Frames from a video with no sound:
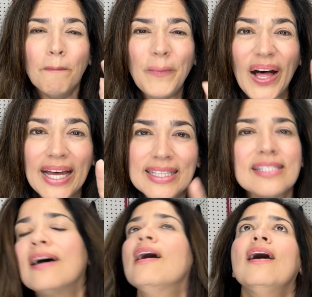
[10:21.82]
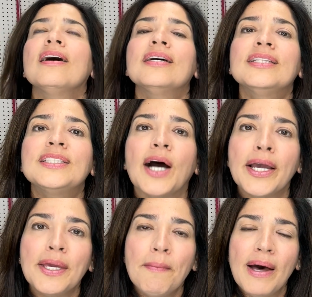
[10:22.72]
But
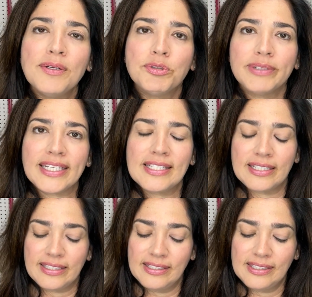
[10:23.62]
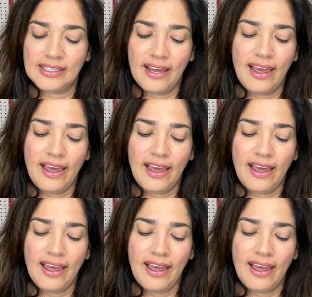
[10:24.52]
talking about dresses,